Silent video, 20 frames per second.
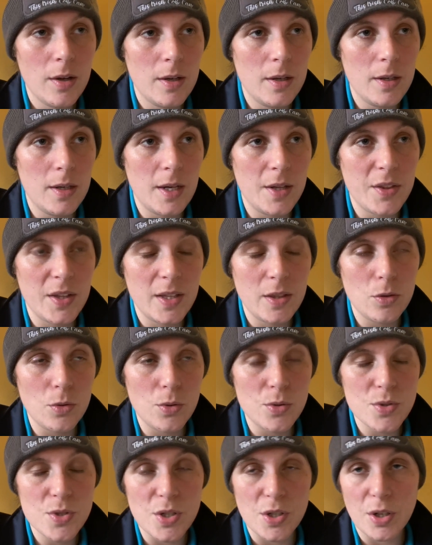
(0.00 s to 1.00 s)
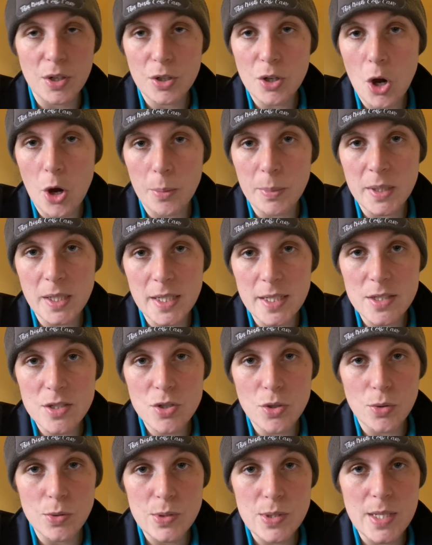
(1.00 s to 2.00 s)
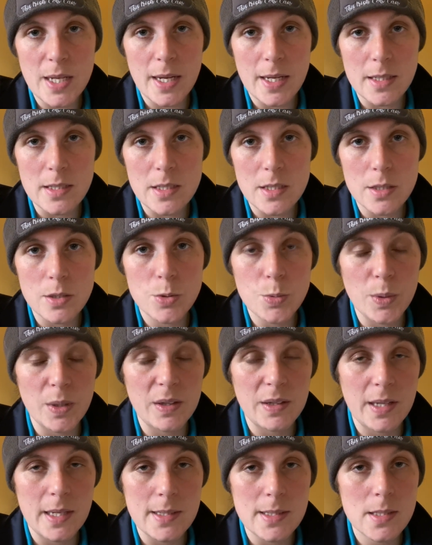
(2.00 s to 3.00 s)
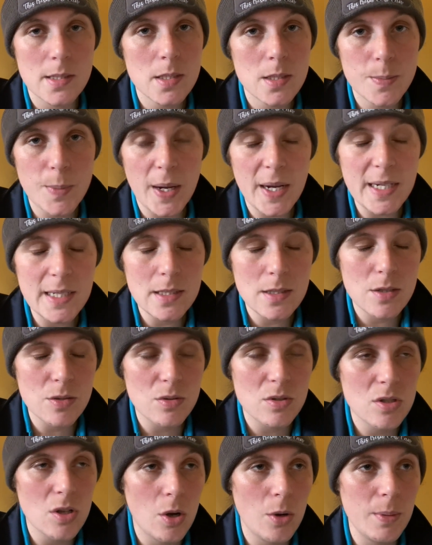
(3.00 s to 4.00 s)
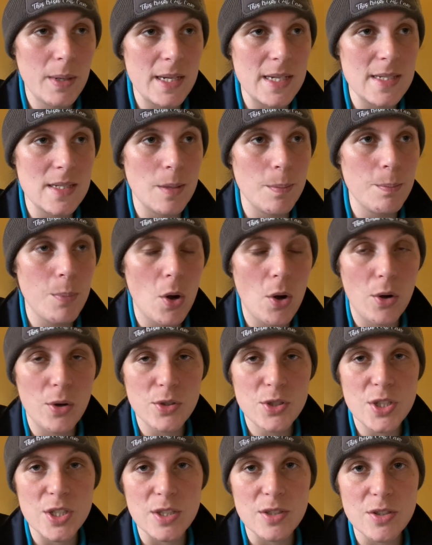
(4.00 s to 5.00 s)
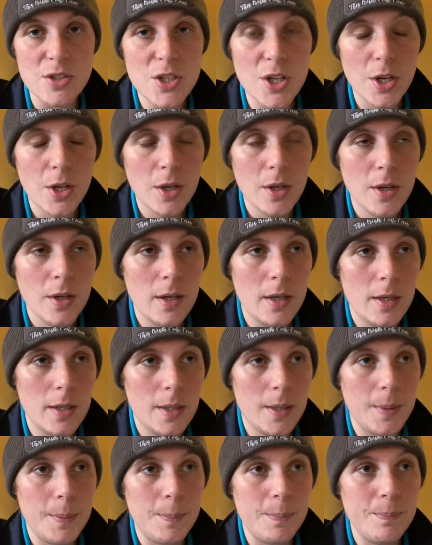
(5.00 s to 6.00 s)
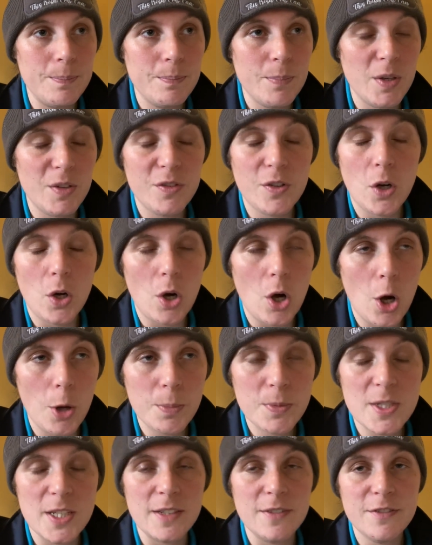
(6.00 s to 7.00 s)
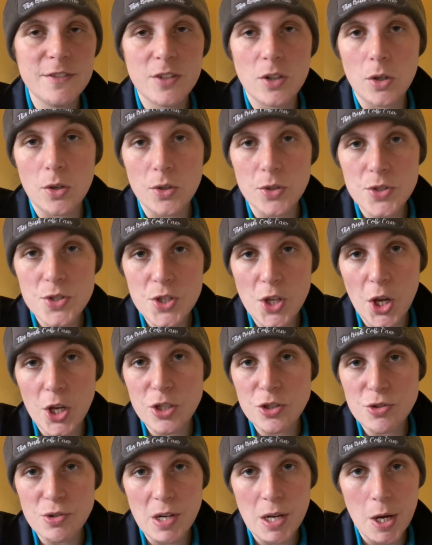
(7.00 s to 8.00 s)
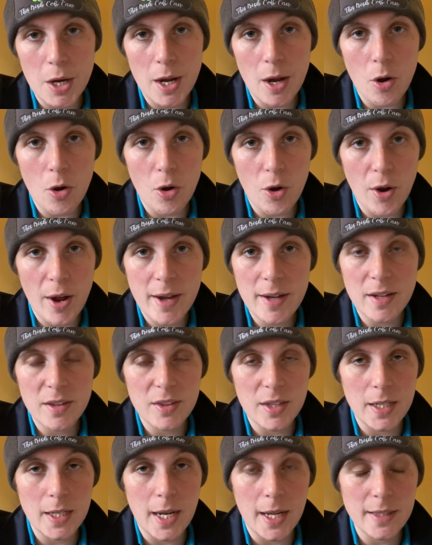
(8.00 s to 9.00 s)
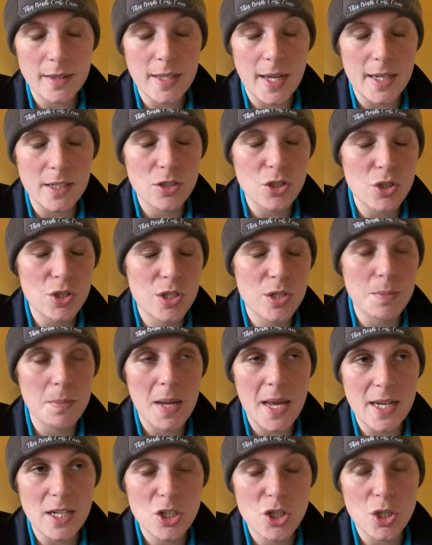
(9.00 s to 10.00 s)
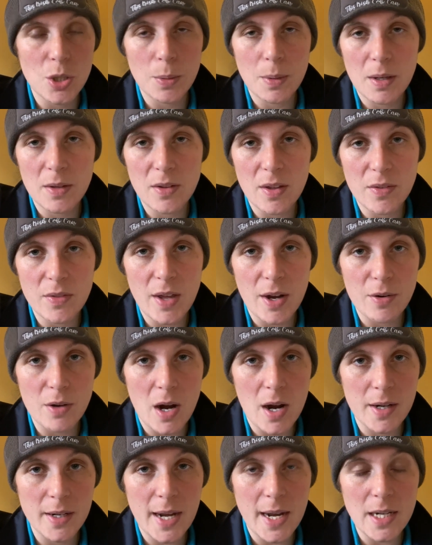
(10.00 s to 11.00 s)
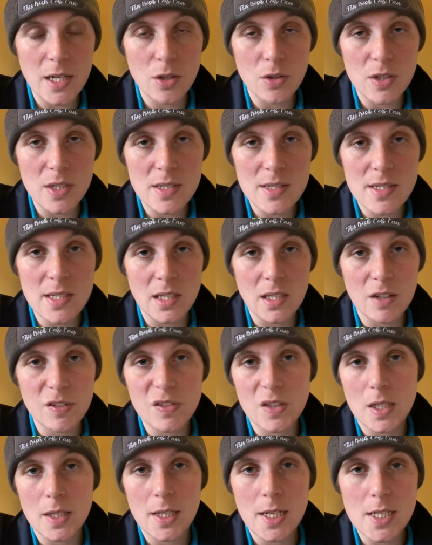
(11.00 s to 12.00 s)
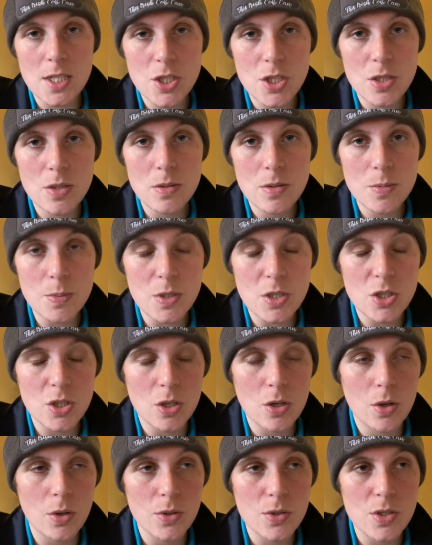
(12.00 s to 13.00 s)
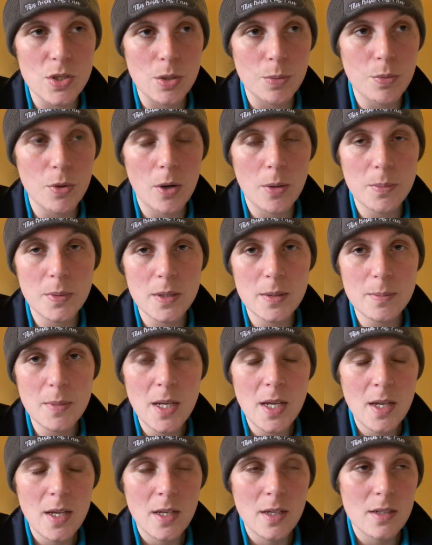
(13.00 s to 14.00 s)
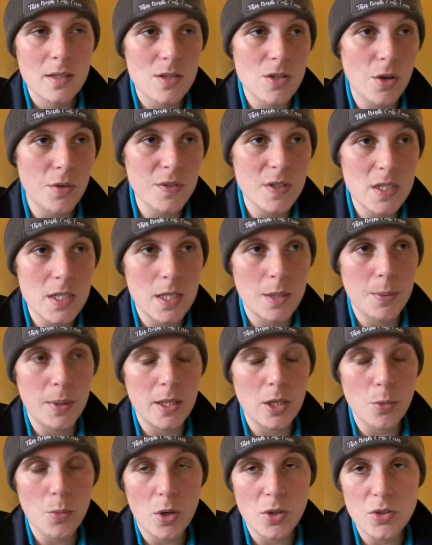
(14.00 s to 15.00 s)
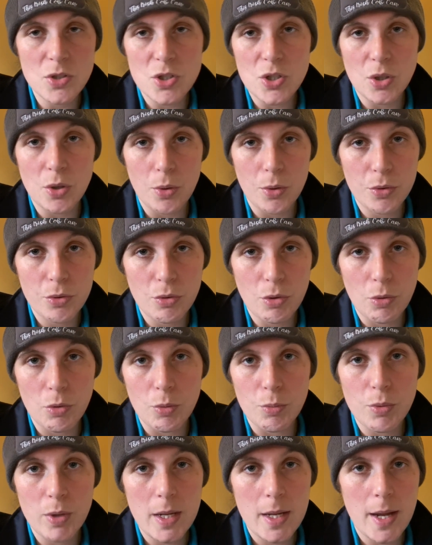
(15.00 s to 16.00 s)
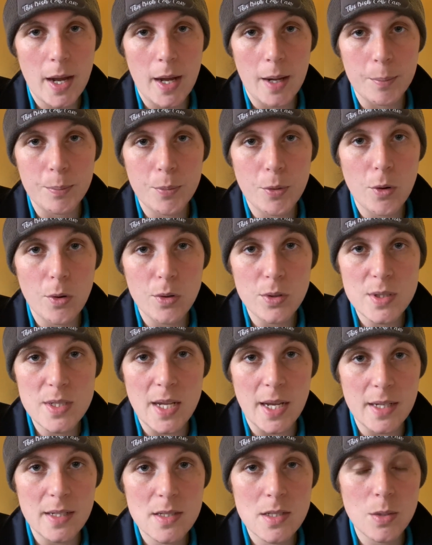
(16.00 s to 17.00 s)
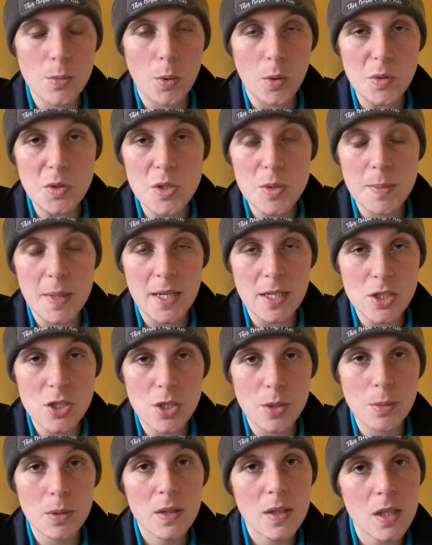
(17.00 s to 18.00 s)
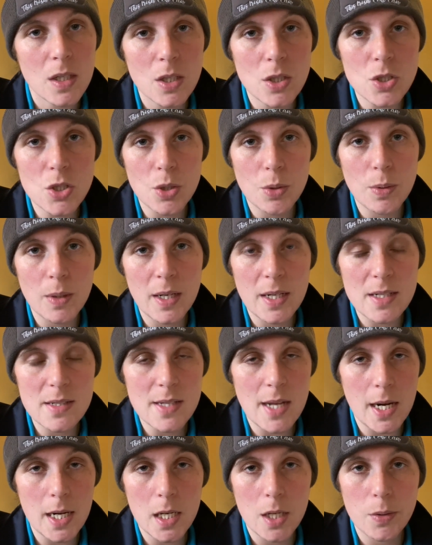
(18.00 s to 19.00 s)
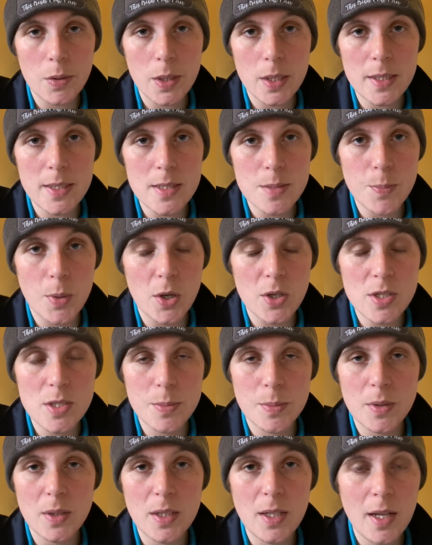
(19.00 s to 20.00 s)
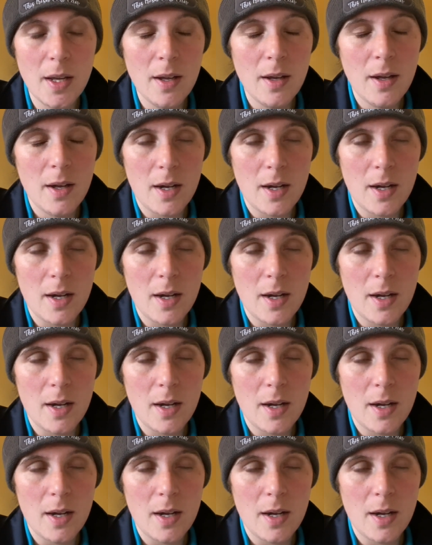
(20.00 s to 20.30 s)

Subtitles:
I think those are commonly associated with kissing spines. So it's always important before opting for surgery or anything like that, just to make sure that there aren't any other significant issues which are causing a problem. Because obviously when you're wanting to go through the rehab process, you want to make sure that you're doing it as accurately as possible.